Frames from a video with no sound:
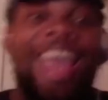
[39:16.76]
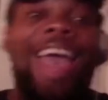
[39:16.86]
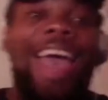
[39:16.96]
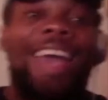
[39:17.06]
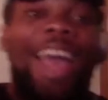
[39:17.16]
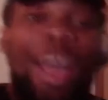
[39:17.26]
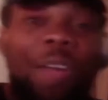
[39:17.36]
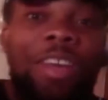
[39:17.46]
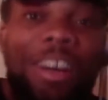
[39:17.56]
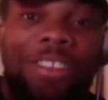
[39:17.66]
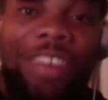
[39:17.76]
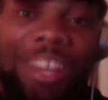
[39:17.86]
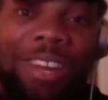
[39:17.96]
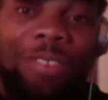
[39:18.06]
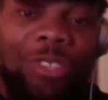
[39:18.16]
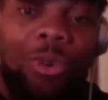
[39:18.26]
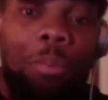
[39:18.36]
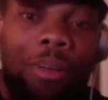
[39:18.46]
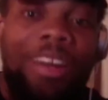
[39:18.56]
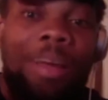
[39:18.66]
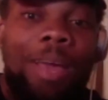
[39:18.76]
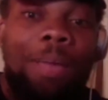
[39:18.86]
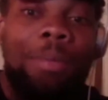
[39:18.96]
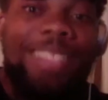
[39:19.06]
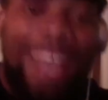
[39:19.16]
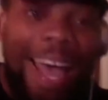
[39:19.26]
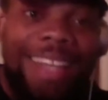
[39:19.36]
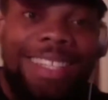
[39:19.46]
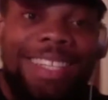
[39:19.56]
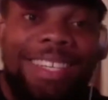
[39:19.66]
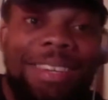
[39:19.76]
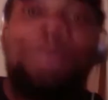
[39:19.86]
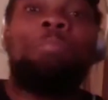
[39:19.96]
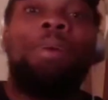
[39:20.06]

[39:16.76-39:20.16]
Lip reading: and every other individual player that may be talented but